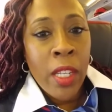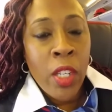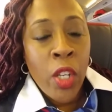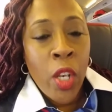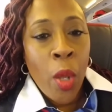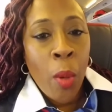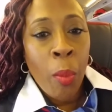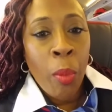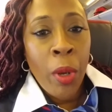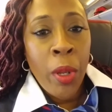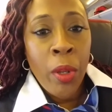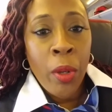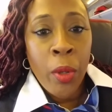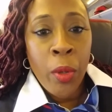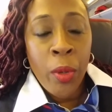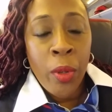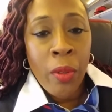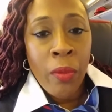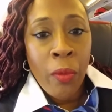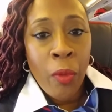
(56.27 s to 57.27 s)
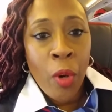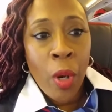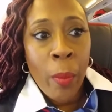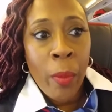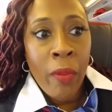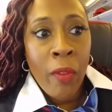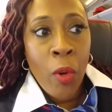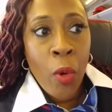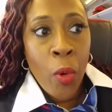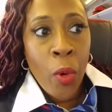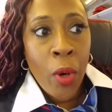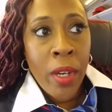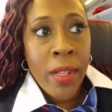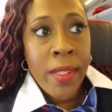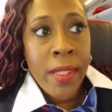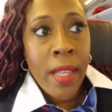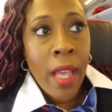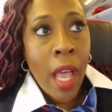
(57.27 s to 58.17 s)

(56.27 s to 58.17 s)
You know, bring your uniform, of course.